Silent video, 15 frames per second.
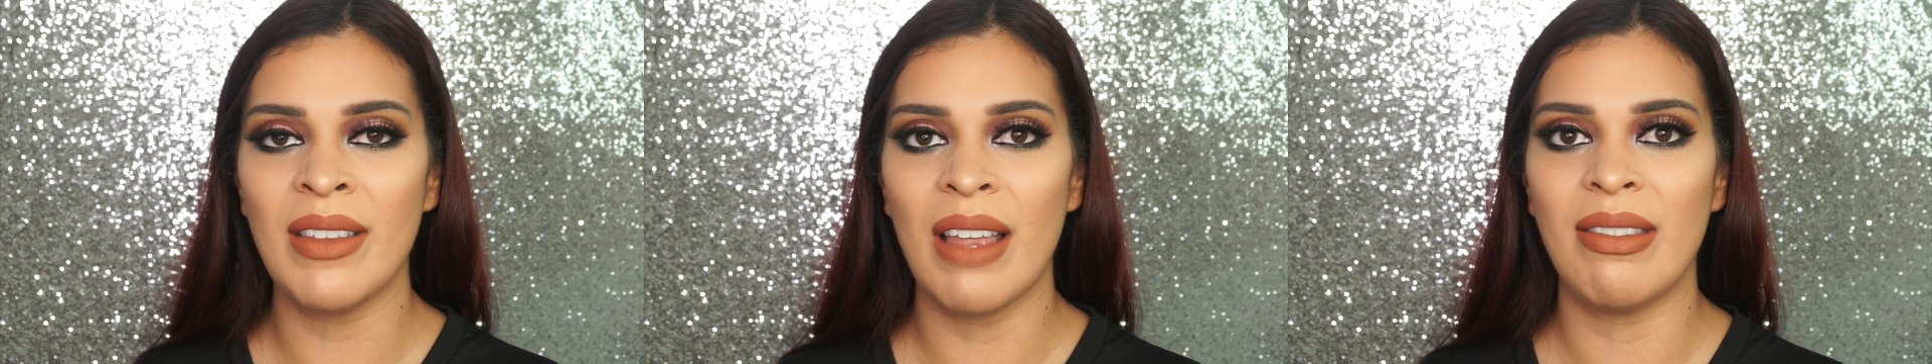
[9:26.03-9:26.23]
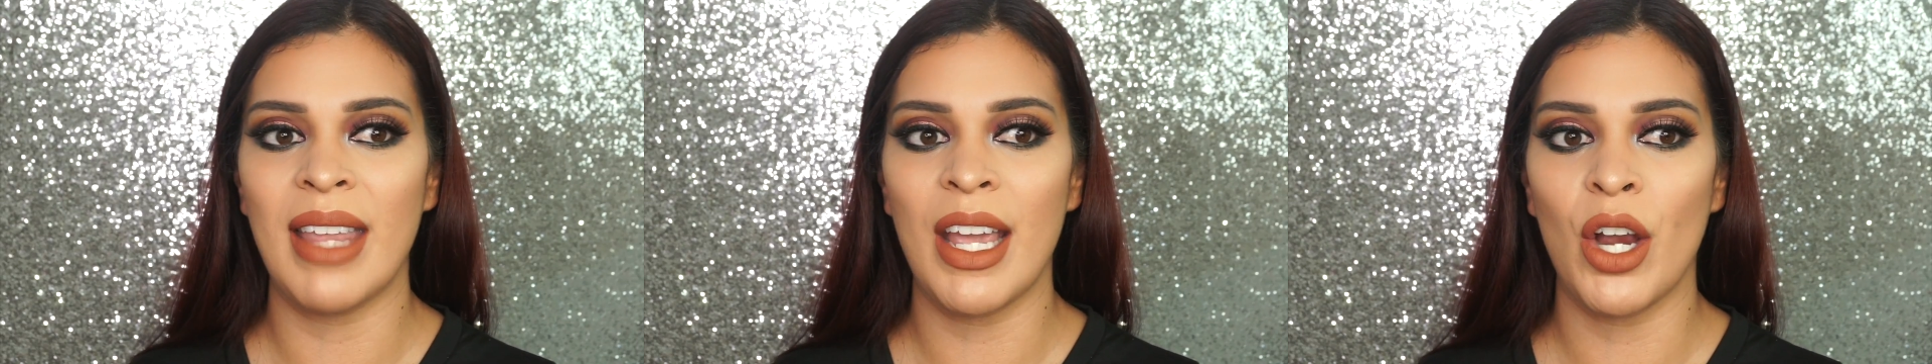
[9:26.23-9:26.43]

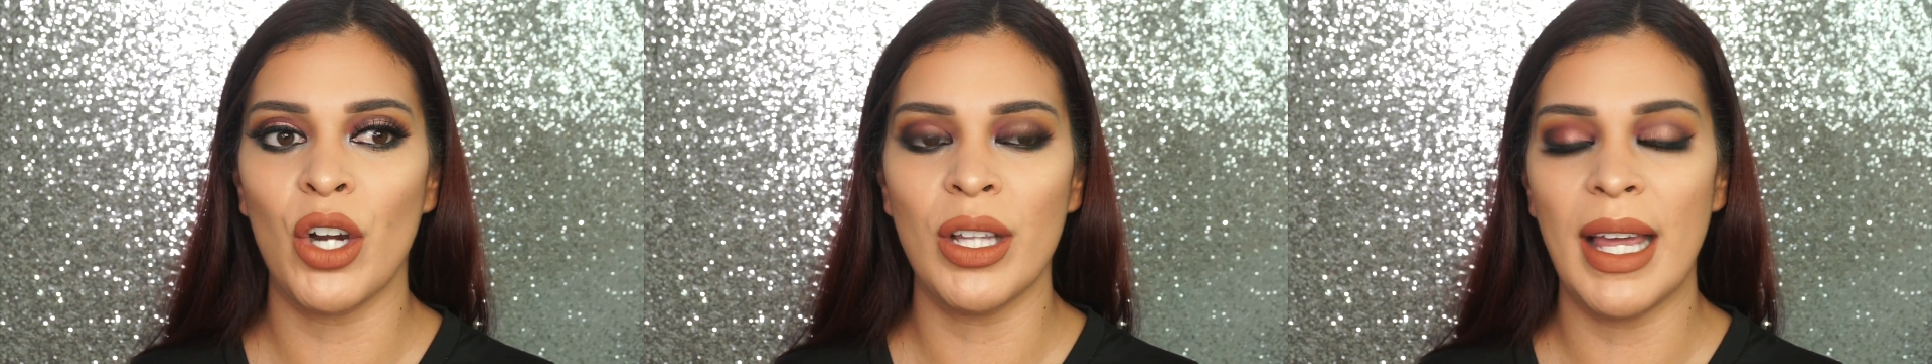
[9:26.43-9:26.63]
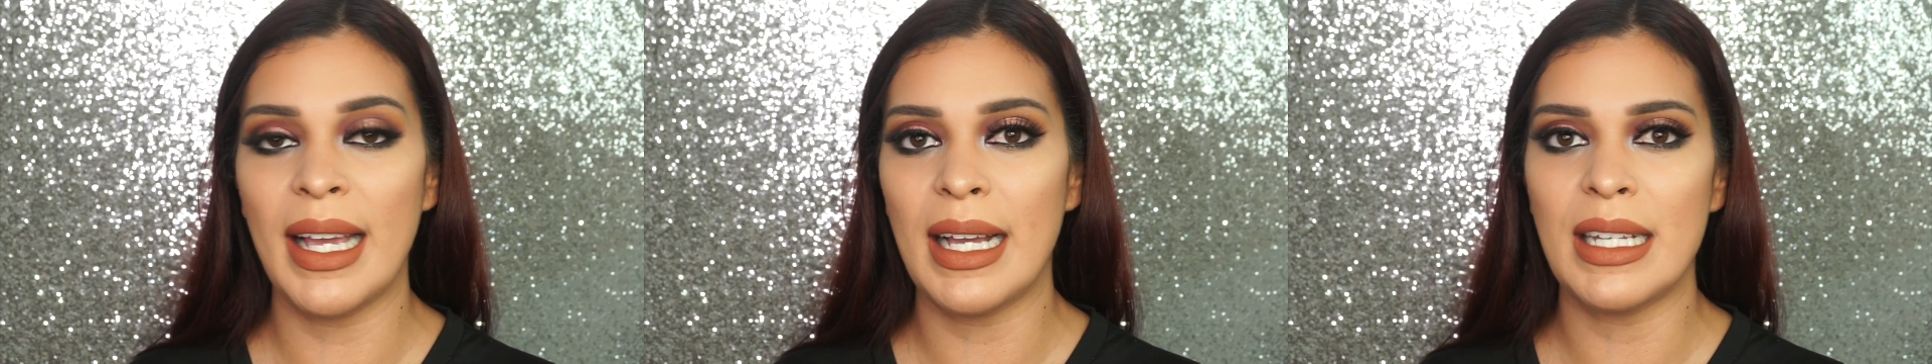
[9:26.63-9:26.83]
that they are
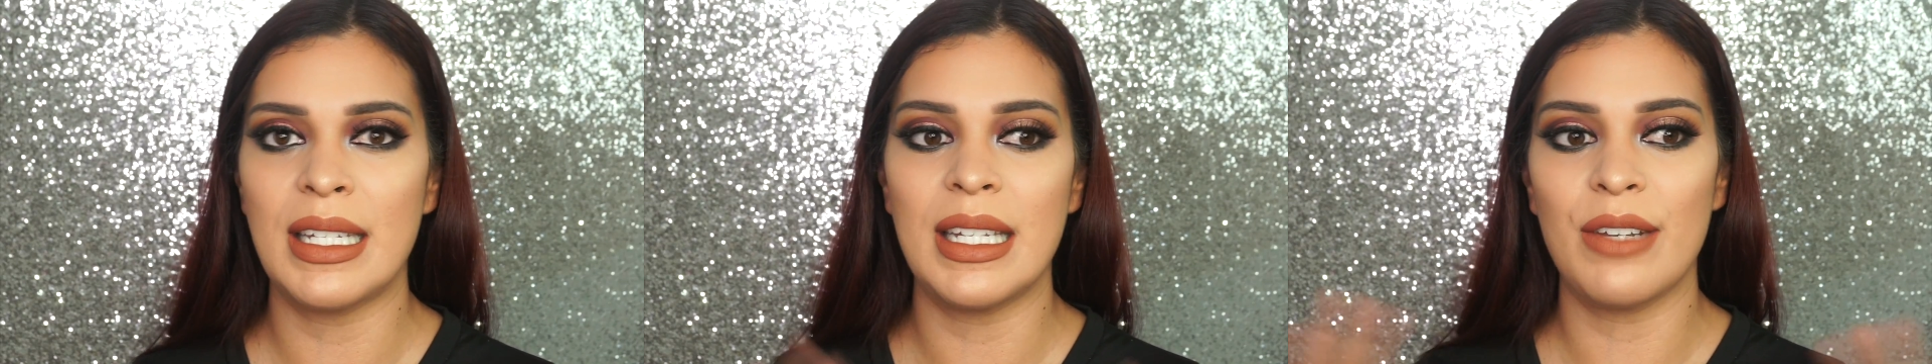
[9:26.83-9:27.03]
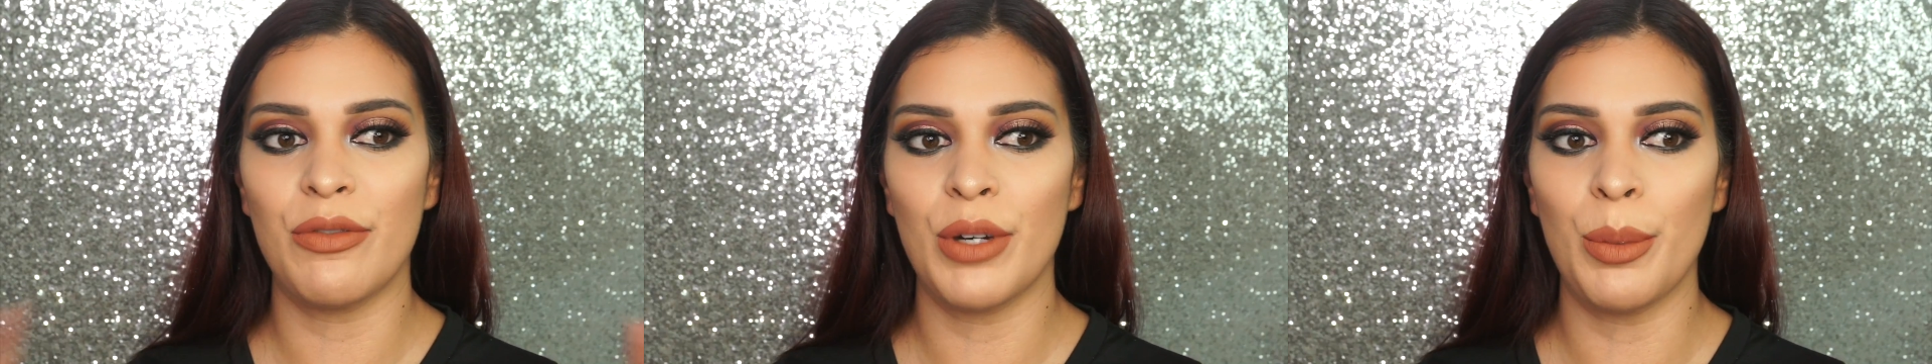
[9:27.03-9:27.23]
like a
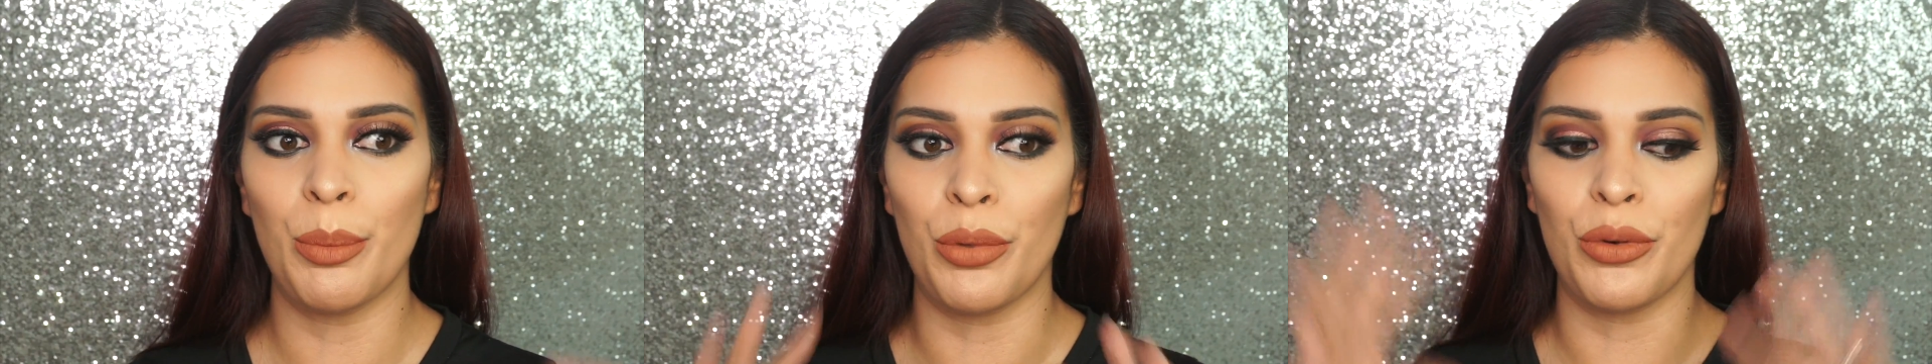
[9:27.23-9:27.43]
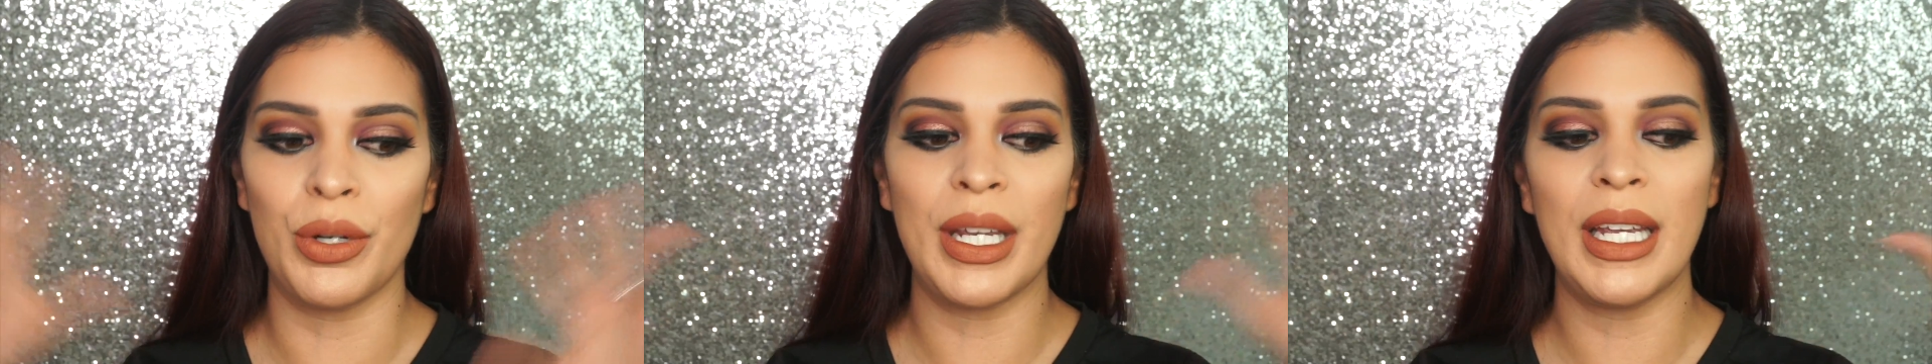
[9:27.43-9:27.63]
different
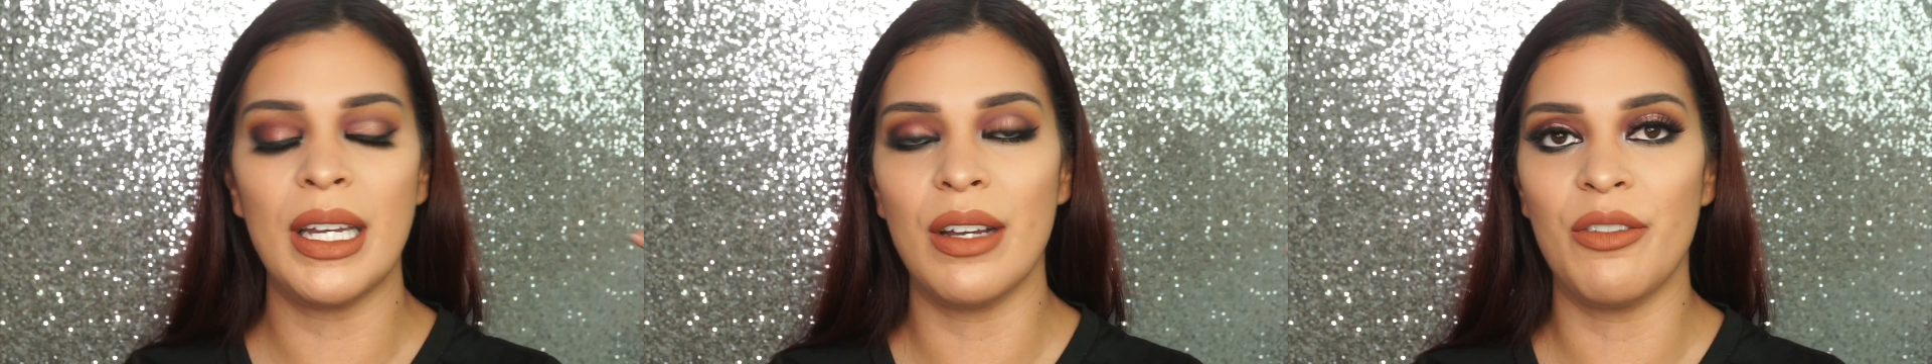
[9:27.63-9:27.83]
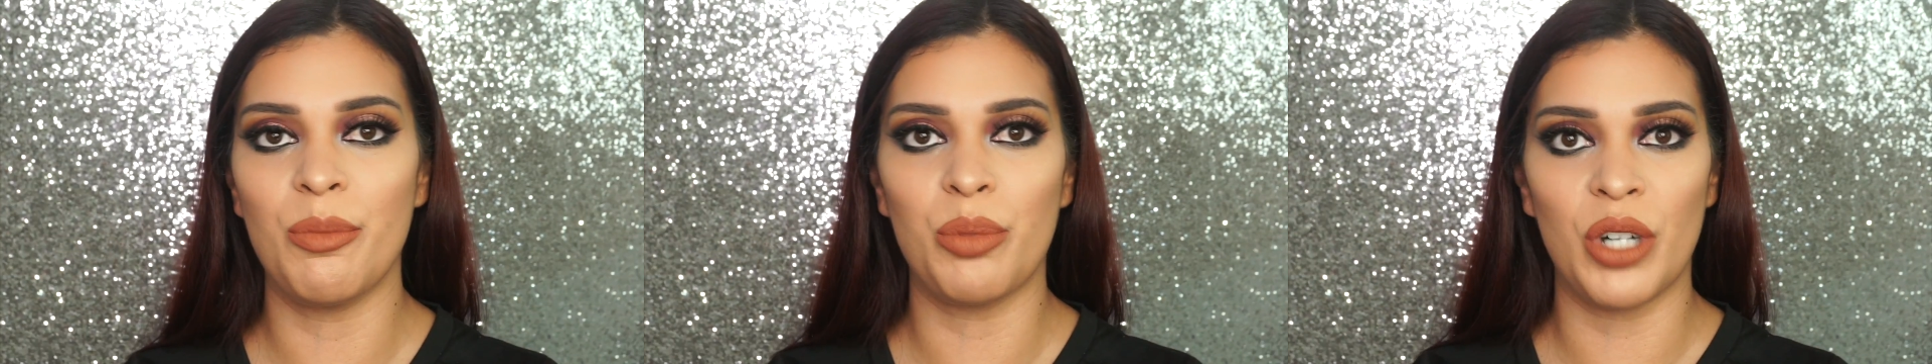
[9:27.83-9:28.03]
breed of